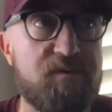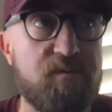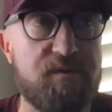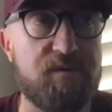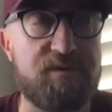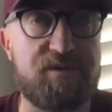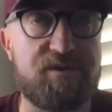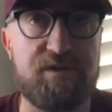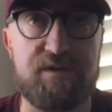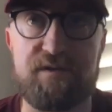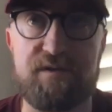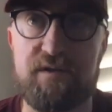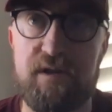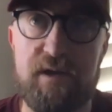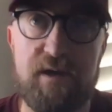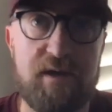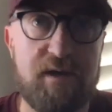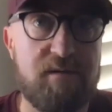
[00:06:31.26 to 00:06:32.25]
was just
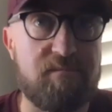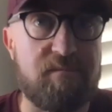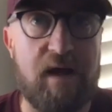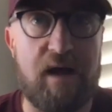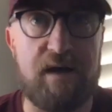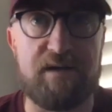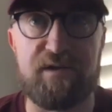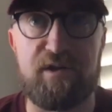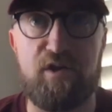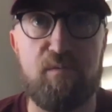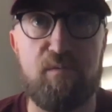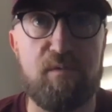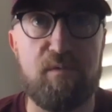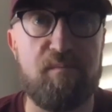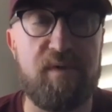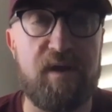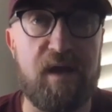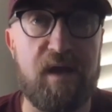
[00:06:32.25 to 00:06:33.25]
as a
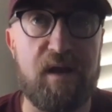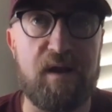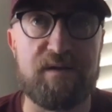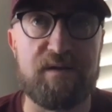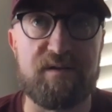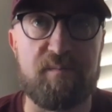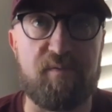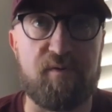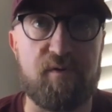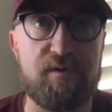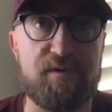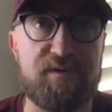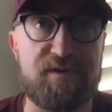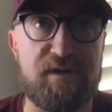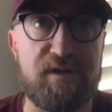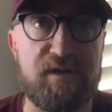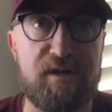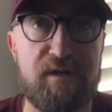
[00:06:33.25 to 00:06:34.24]
human being and as a
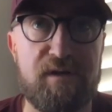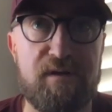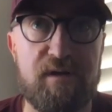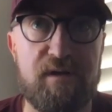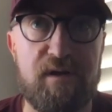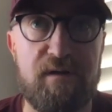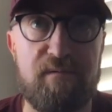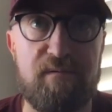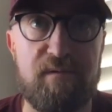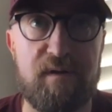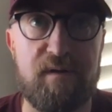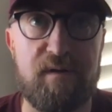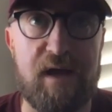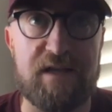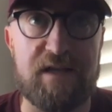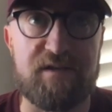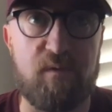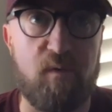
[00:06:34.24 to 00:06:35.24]
person, and
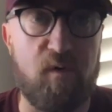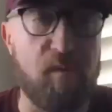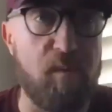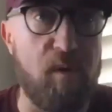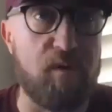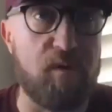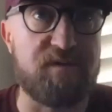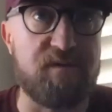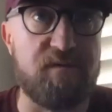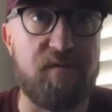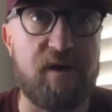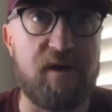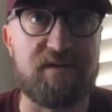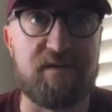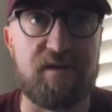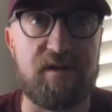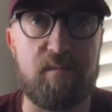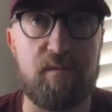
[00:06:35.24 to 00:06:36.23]
that's what we're most
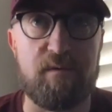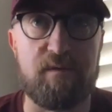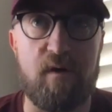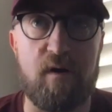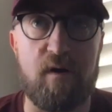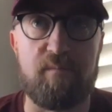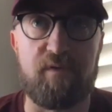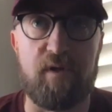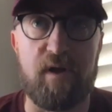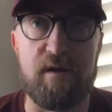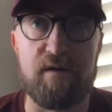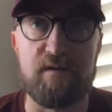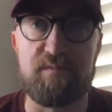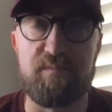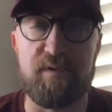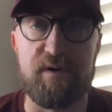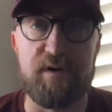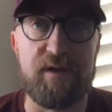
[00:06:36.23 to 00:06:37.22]
invested in with our
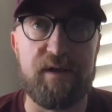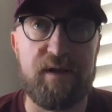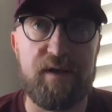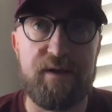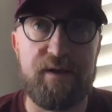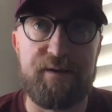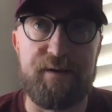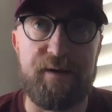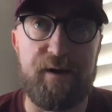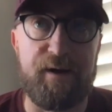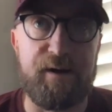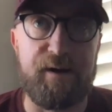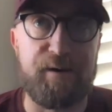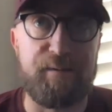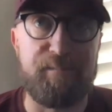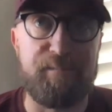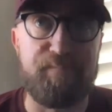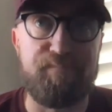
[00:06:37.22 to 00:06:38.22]
players. But
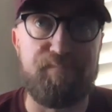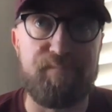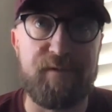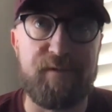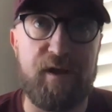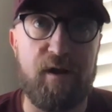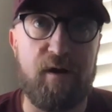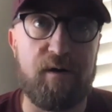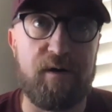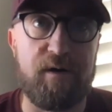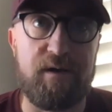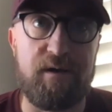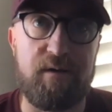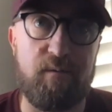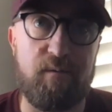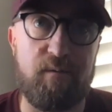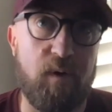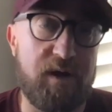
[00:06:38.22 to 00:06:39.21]
you know,
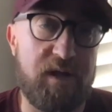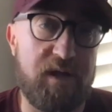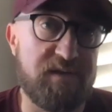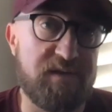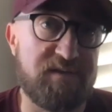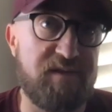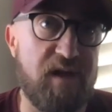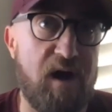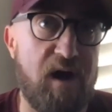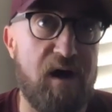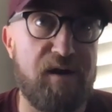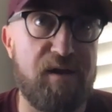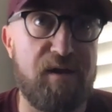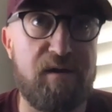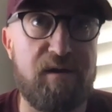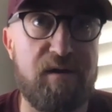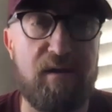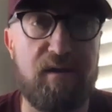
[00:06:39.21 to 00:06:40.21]
what he's done
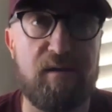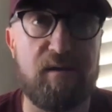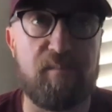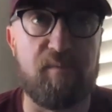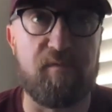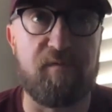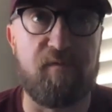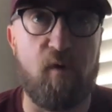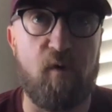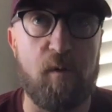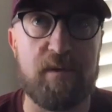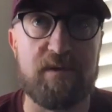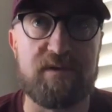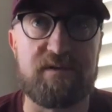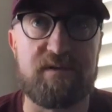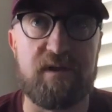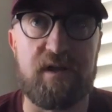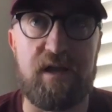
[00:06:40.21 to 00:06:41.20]
and the
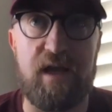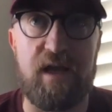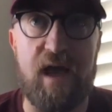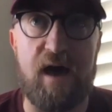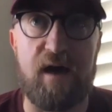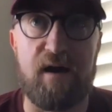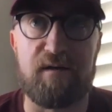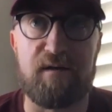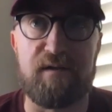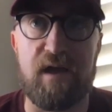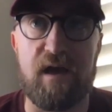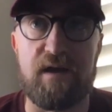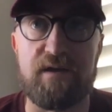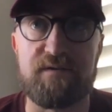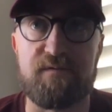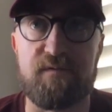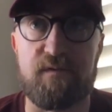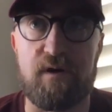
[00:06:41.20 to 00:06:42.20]
performance that he had on the
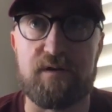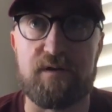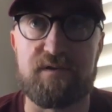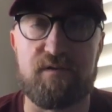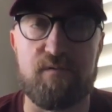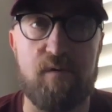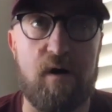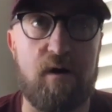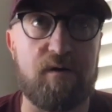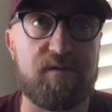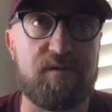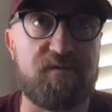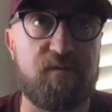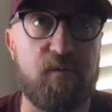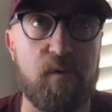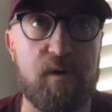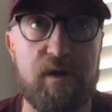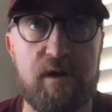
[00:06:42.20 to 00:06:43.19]
ice for us throughout his
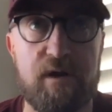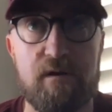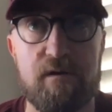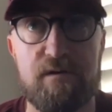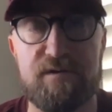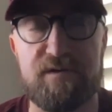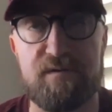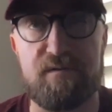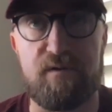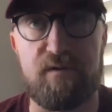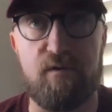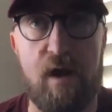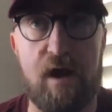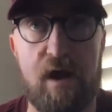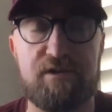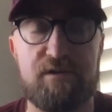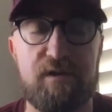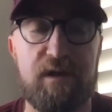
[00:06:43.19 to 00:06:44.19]
4 years and
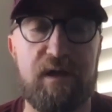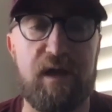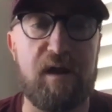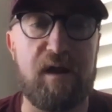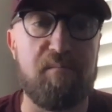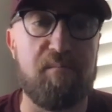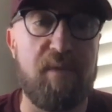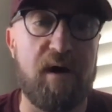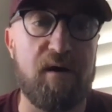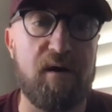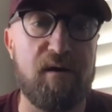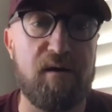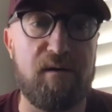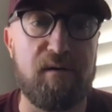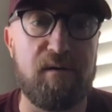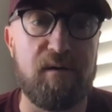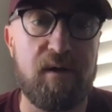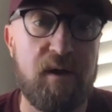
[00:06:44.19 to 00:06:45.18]
gradually getting better
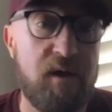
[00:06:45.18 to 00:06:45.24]
and